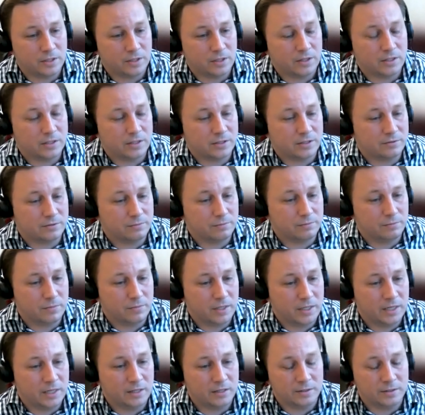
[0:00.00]
There is
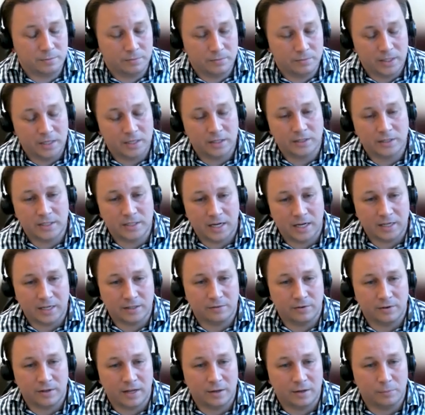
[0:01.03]
ear, ear
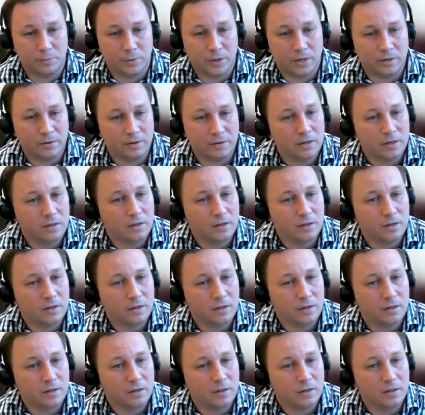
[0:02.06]
tag for that, but